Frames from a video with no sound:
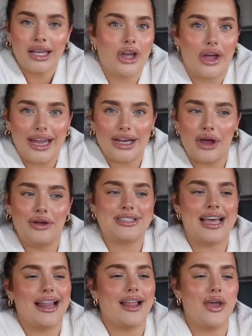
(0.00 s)
night in a
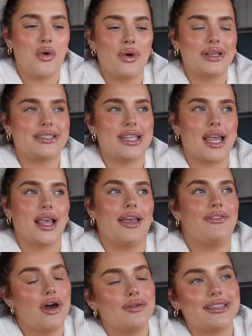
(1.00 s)
hotel, I always think
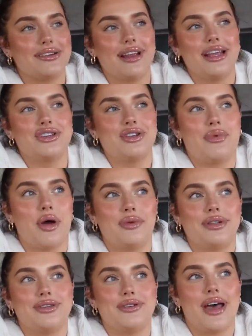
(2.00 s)
if I was in a relationship, I
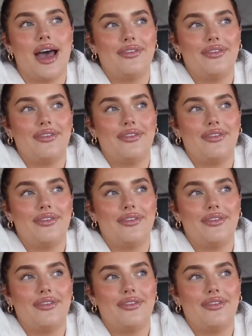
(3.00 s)
would do that.